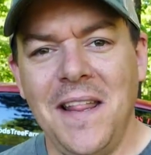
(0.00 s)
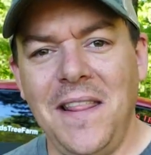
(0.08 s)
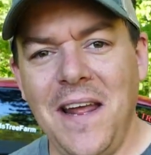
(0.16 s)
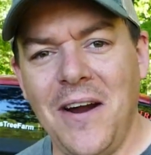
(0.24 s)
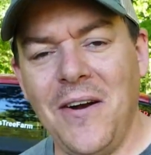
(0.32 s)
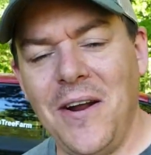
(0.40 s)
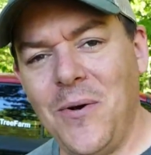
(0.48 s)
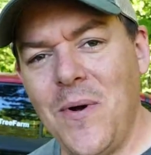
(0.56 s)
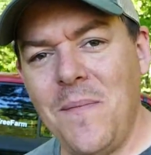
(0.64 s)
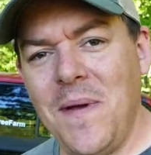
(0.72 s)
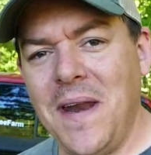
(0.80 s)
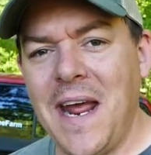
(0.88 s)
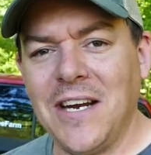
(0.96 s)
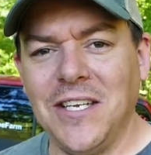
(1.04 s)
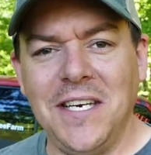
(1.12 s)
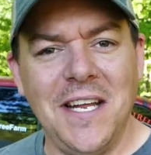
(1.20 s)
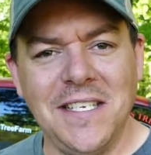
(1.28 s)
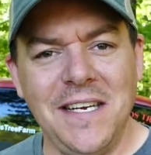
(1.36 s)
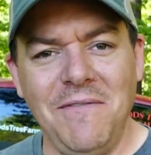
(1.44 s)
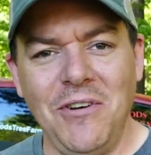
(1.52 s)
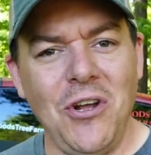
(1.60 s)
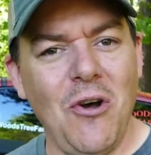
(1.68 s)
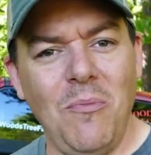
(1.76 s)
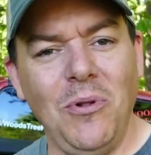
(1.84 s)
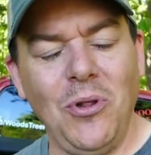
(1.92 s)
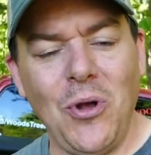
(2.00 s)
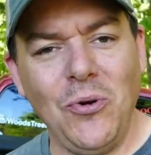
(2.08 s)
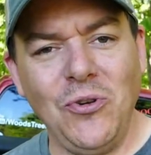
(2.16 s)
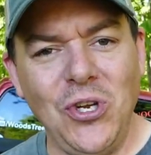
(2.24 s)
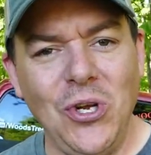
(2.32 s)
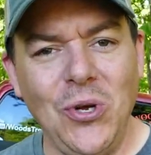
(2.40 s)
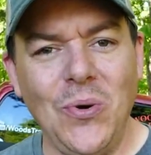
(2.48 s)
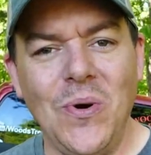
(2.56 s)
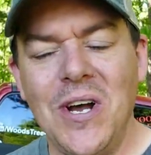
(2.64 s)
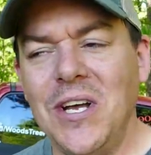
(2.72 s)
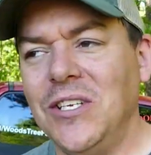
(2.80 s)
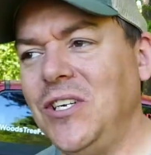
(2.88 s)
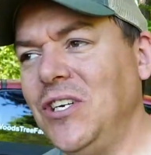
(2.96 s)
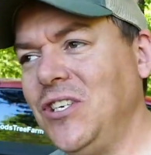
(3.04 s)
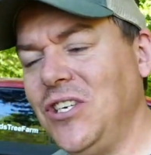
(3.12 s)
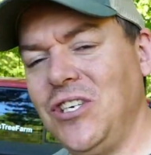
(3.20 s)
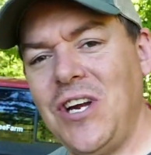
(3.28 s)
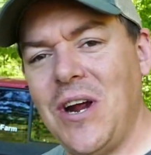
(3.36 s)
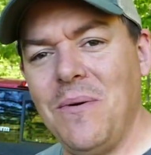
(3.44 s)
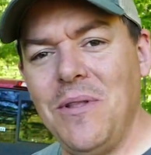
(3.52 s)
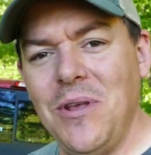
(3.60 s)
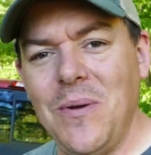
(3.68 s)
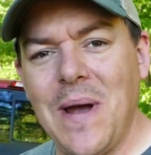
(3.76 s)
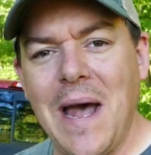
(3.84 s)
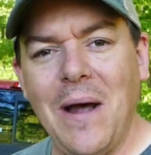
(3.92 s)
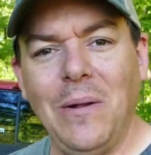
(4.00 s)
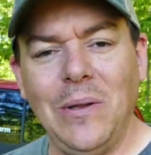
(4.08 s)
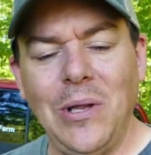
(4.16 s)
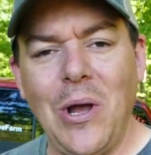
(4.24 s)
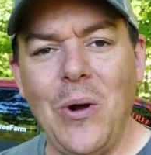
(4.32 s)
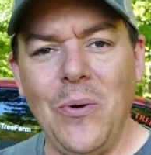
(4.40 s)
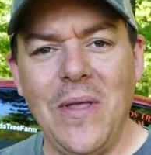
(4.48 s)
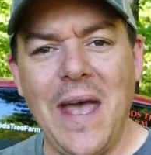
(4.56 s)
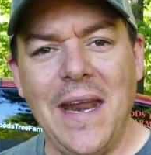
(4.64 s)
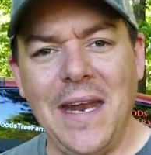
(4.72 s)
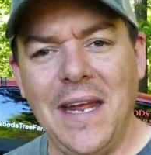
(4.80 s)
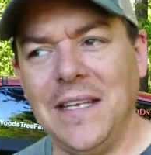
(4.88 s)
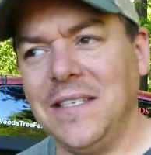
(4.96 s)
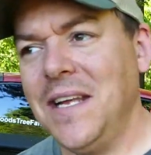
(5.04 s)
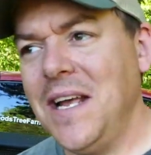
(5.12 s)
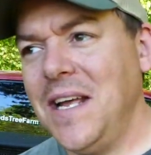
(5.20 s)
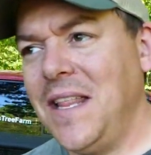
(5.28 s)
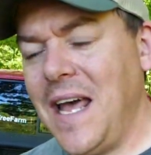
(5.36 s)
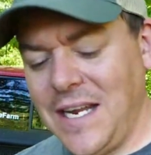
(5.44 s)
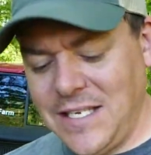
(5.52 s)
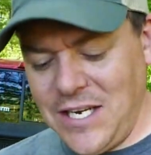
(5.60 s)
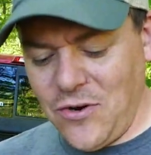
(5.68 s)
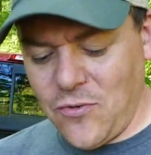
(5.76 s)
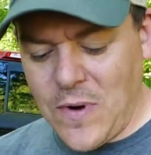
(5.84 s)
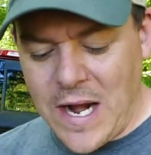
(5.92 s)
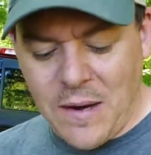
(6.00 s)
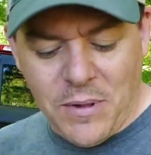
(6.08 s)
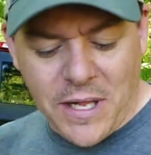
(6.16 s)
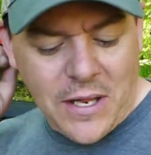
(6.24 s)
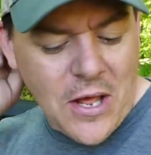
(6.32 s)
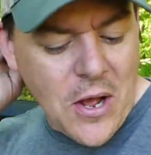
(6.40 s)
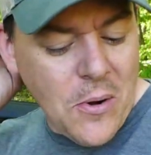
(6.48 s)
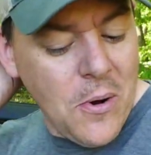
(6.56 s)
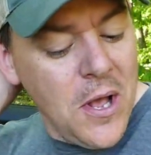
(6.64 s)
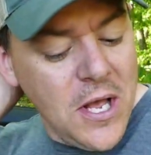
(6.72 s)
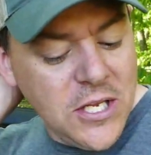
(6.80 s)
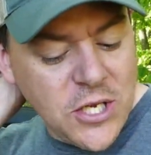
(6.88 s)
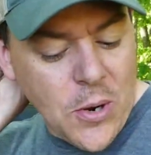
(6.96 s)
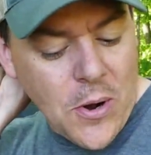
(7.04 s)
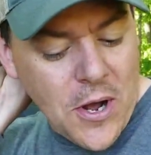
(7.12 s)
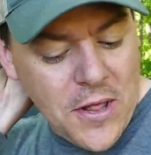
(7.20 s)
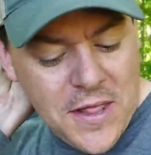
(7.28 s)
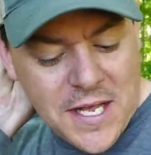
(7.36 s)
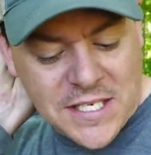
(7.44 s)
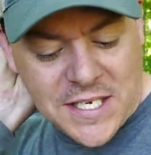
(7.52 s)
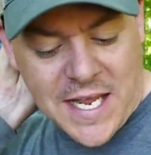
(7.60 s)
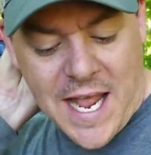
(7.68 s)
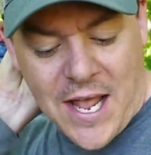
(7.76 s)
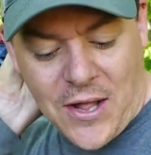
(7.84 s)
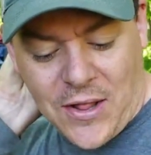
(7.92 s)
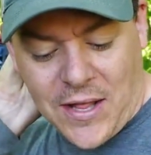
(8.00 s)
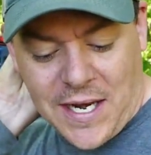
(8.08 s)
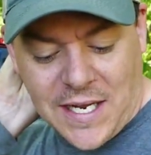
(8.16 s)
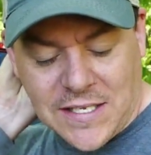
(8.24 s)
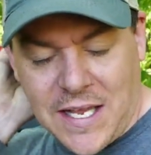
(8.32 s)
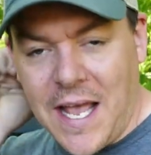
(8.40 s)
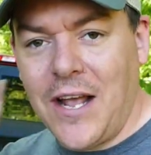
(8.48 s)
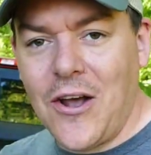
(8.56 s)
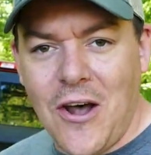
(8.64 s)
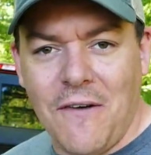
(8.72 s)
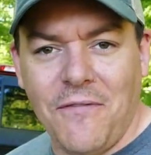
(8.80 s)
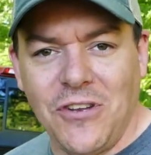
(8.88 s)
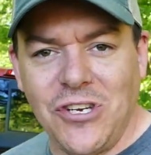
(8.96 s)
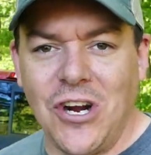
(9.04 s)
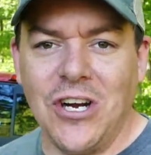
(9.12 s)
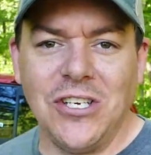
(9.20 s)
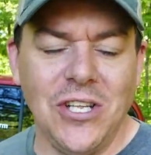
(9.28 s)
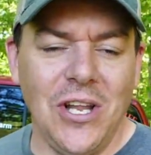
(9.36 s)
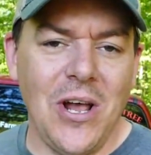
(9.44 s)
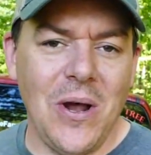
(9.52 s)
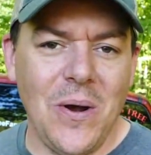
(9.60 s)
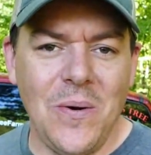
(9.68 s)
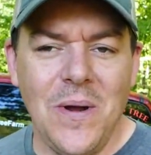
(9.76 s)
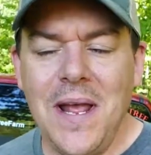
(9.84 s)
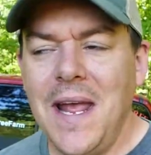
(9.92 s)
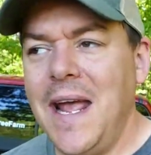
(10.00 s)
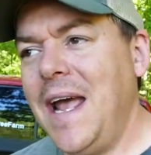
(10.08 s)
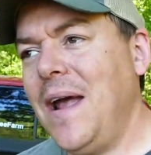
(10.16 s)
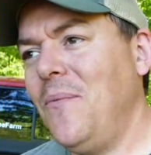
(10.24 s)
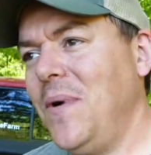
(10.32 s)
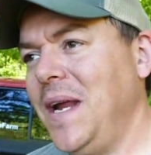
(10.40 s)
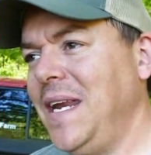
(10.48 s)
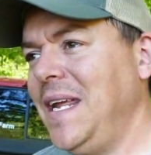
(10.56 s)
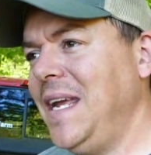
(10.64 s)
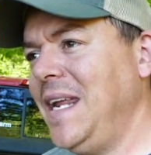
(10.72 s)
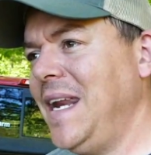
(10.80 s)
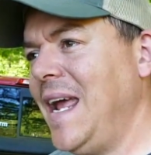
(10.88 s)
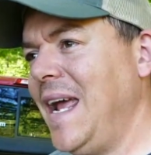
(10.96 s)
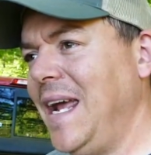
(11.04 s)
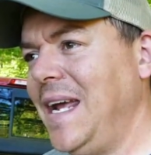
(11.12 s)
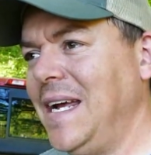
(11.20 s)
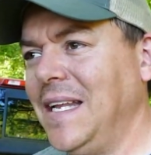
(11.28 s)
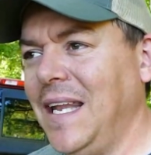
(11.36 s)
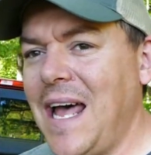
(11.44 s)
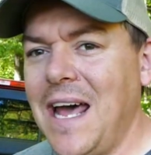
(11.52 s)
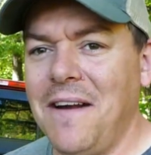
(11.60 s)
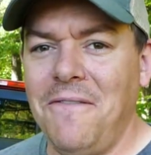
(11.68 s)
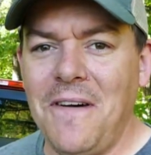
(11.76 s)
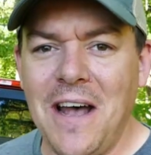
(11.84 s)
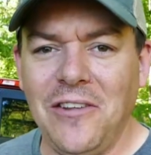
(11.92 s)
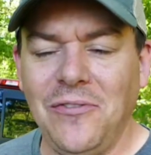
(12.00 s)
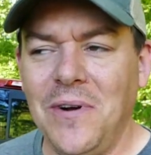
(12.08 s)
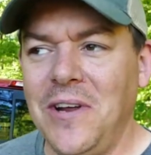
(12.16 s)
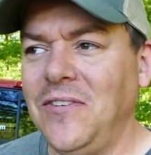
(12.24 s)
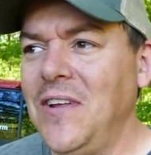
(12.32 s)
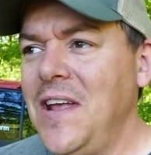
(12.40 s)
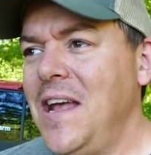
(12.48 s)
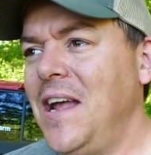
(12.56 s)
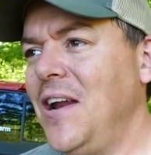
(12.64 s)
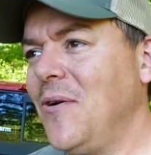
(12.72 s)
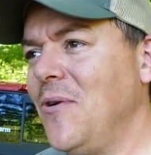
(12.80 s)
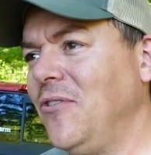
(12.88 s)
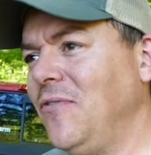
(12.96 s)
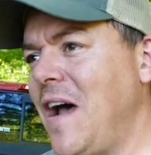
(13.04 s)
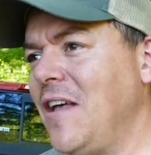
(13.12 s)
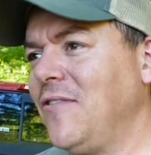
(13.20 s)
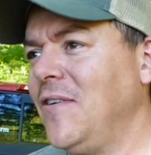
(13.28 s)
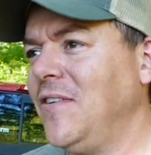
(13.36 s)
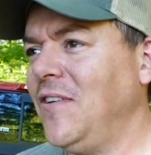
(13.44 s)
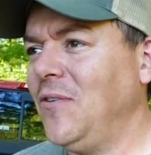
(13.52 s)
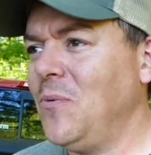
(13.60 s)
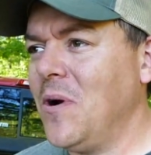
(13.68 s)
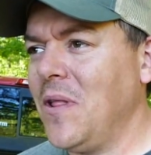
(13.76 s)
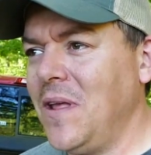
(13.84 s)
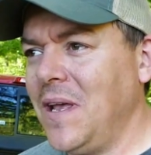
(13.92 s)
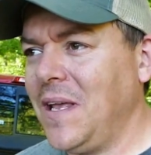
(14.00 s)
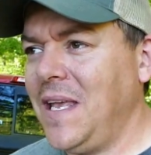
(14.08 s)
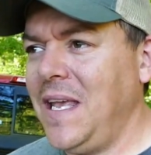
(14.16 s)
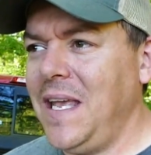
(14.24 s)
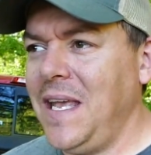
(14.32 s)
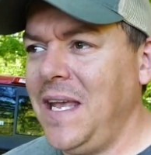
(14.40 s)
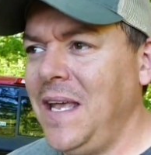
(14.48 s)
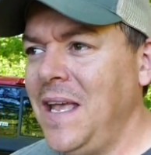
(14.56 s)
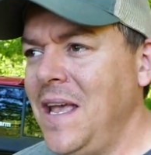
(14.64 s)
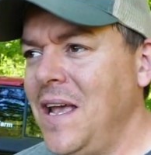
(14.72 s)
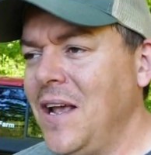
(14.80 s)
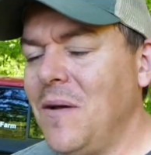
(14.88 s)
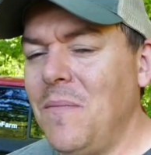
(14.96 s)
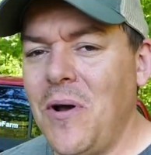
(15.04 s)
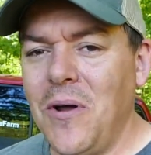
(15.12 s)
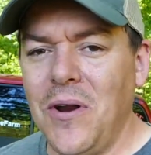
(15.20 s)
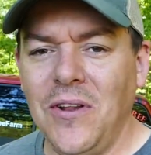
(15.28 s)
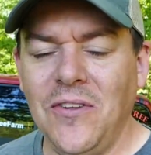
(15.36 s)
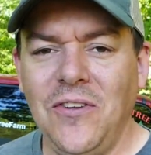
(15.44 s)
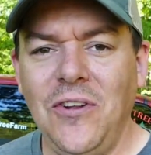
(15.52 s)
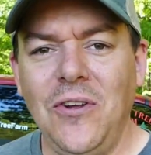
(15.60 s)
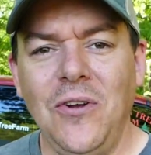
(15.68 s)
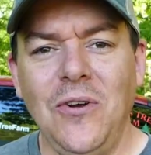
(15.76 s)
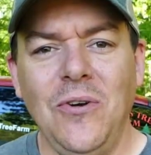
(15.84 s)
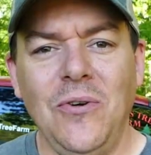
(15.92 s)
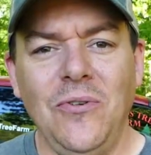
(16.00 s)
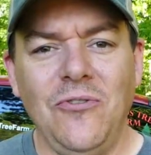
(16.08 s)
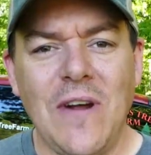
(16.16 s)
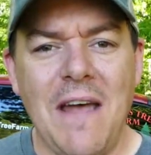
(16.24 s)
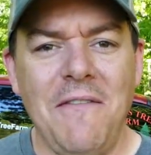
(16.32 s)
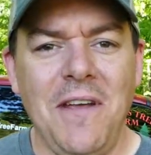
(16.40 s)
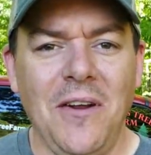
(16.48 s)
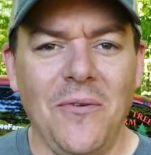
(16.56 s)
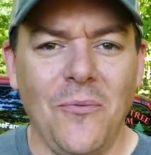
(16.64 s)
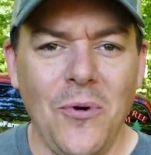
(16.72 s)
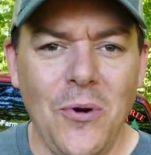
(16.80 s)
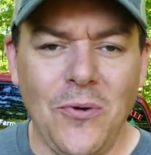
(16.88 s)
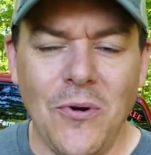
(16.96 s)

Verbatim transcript: their equipment actually doesn't even go below two. So just to share with you how low that is. That is incredibly low. So on this scale, it is like off the charts low, and we need a lot of phosphorus. And of course, phosphorus is one of the key components to driving root